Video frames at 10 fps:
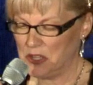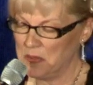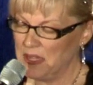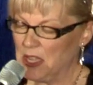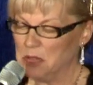so
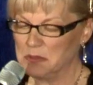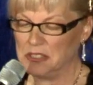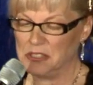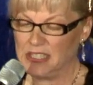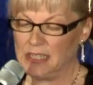many hopes
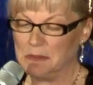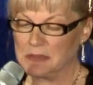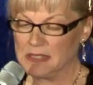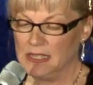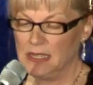and
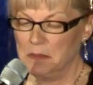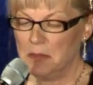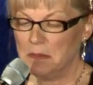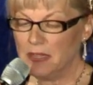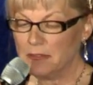dreams,
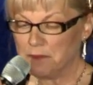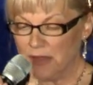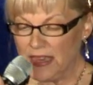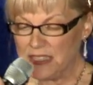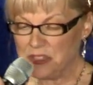but being
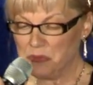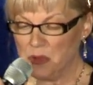faced